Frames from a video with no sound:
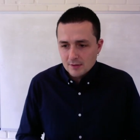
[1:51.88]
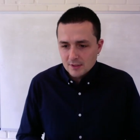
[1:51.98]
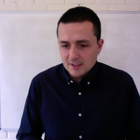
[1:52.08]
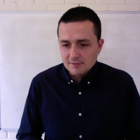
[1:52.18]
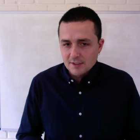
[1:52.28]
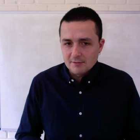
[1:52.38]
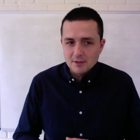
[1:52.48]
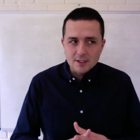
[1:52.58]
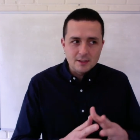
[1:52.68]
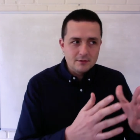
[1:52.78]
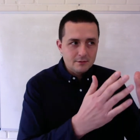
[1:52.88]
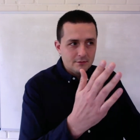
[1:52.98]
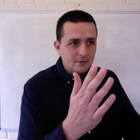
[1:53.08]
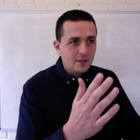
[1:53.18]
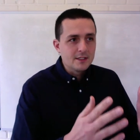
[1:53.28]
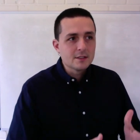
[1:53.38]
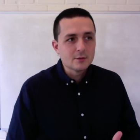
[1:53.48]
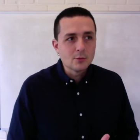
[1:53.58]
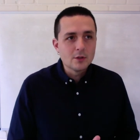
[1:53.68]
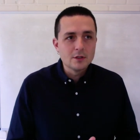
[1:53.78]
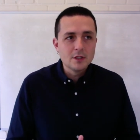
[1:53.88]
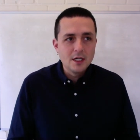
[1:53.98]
given everything, glance at the world,